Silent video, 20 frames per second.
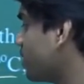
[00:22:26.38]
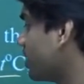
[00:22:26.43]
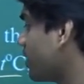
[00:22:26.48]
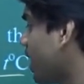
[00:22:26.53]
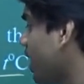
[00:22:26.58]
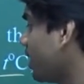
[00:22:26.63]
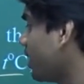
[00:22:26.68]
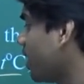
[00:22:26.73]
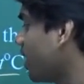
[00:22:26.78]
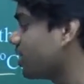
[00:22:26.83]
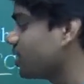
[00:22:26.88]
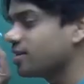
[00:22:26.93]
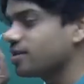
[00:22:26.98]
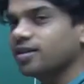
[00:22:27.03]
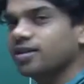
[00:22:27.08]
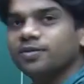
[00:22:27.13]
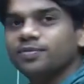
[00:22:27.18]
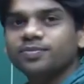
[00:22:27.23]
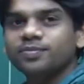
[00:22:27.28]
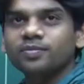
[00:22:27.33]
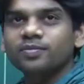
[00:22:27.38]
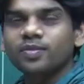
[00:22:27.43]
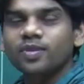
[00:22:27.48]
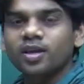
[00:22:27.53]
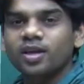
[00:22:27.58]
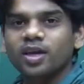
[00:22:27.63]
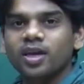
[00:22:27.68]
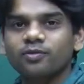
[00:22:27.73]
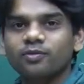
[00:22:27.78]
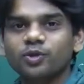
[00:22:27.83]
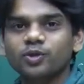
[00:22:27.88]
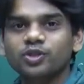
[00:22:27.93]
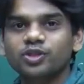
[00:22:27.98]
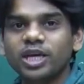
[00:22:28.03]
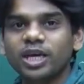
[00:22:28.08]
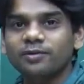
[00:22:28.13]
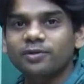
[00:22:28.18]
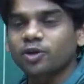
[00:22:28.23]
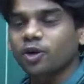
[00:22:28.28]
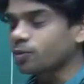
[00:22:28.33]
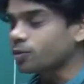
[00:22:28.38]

the right answer. If you check with